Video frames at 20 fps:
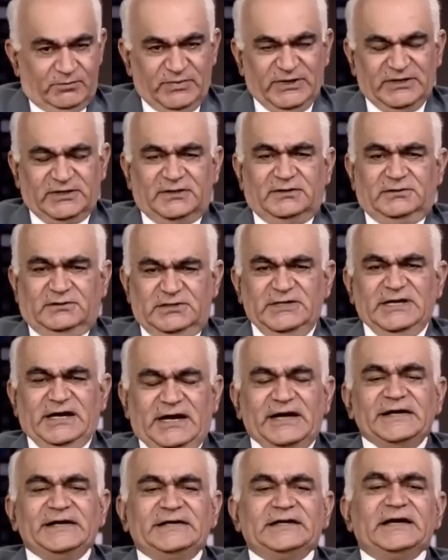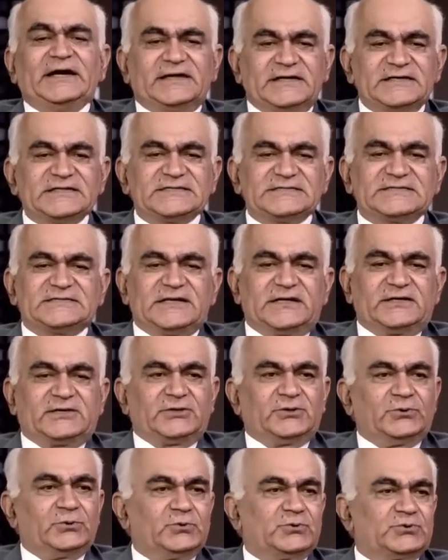but the idea is
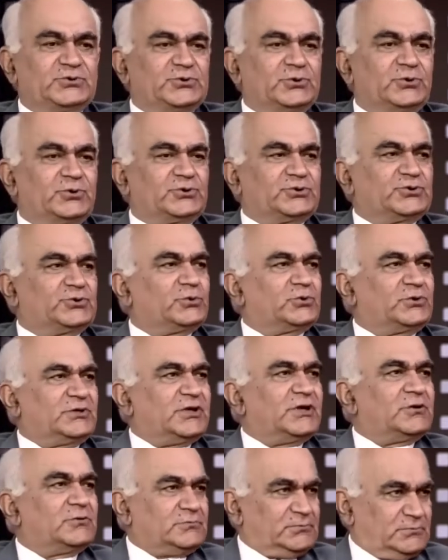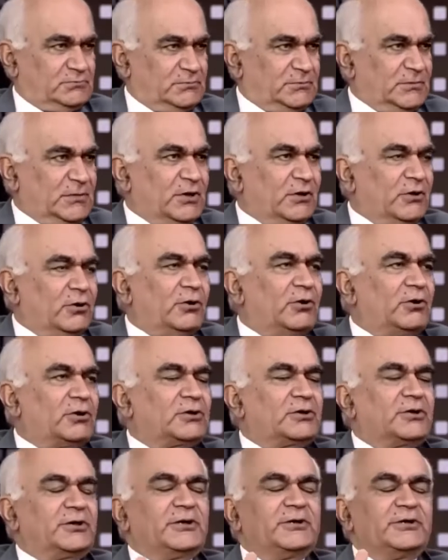that you should shoot down
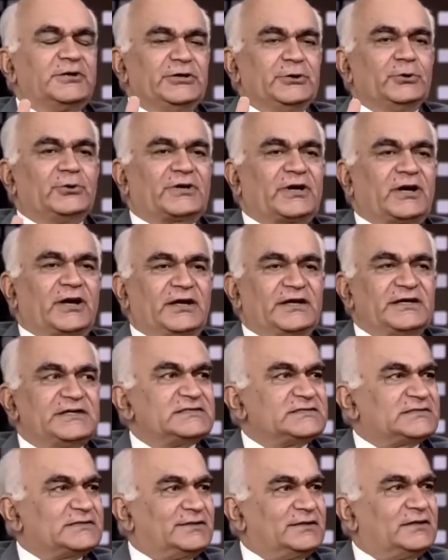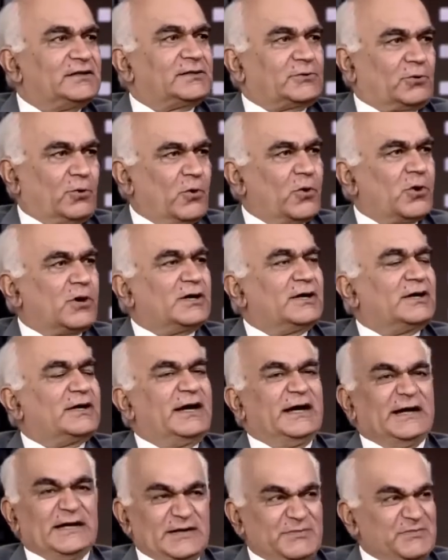or neutralize a rogue
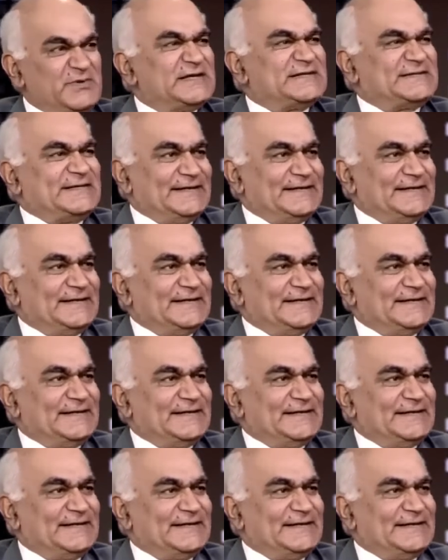enemy